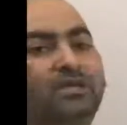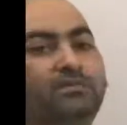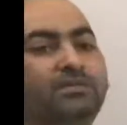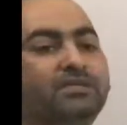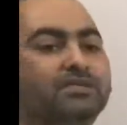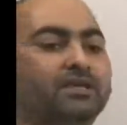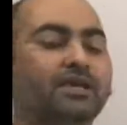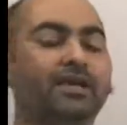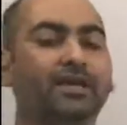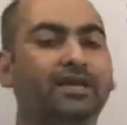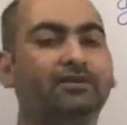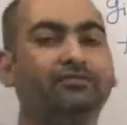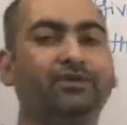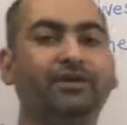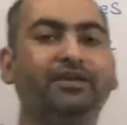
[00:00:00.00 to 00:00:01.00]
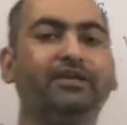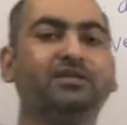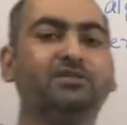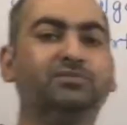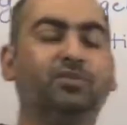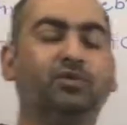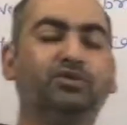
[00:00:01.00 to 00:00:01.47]
means if area is
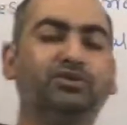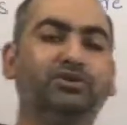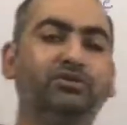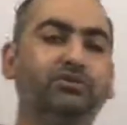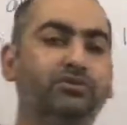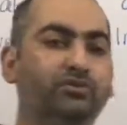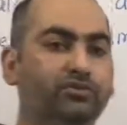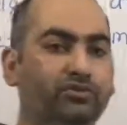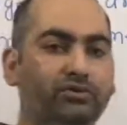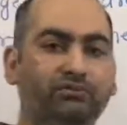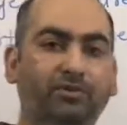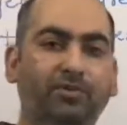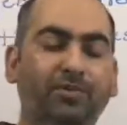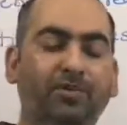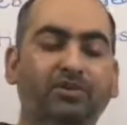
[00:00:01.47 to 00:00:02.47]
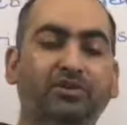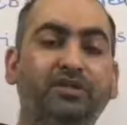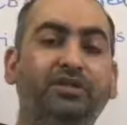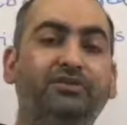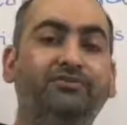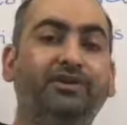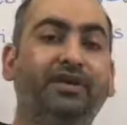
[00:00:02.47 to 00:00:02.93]
positive, so it will be
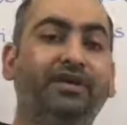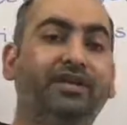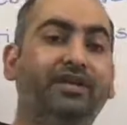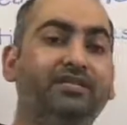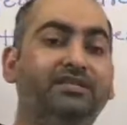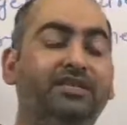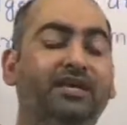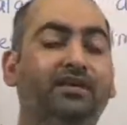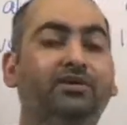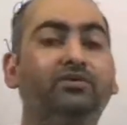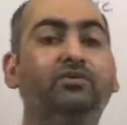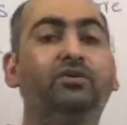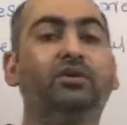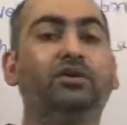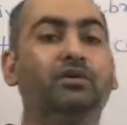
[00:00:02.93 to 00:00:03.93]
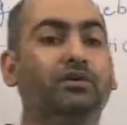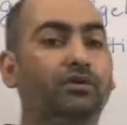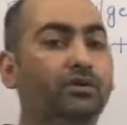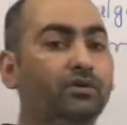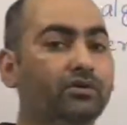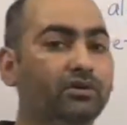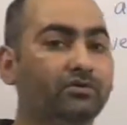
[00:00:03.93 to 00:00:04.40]
positive. If area is negative,
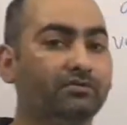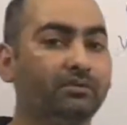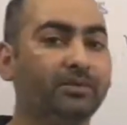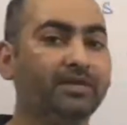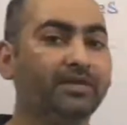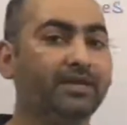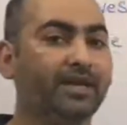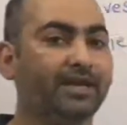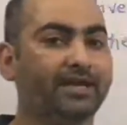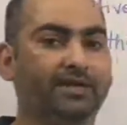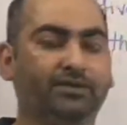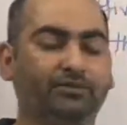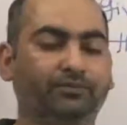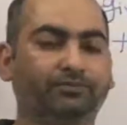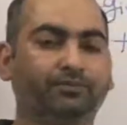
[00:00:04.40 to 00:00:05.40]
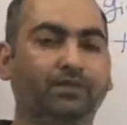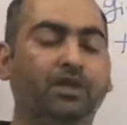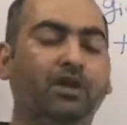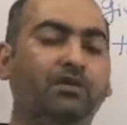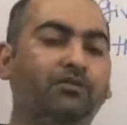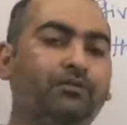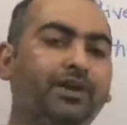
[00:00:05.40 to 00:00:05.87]
or it will be negative.
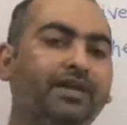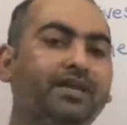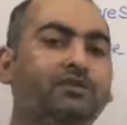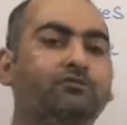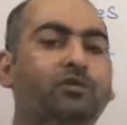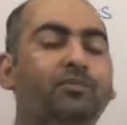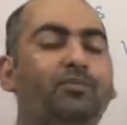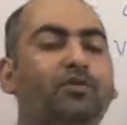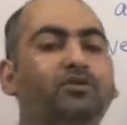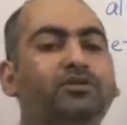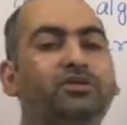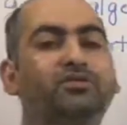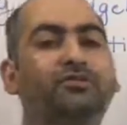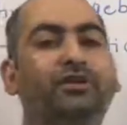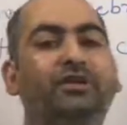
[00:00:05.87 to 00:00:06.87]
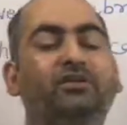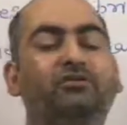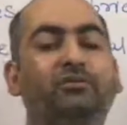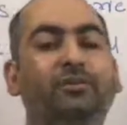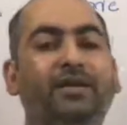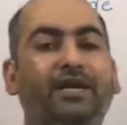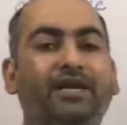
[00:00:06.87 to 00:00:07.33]
When it will be positive, when it will
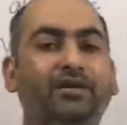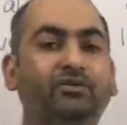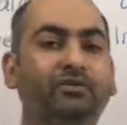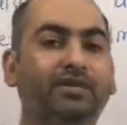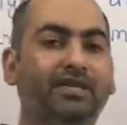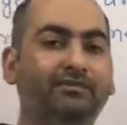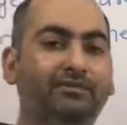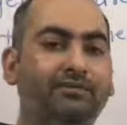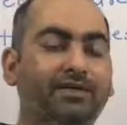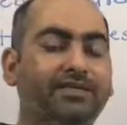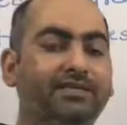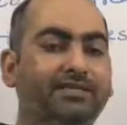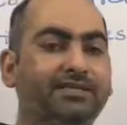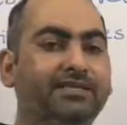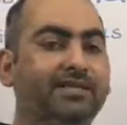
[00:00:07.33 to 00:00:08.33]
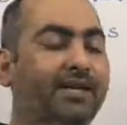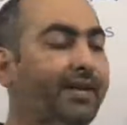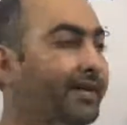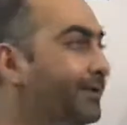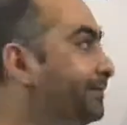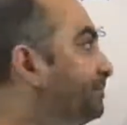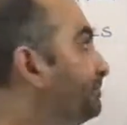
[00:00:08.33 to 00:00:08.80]
be negative, that we will discuss here.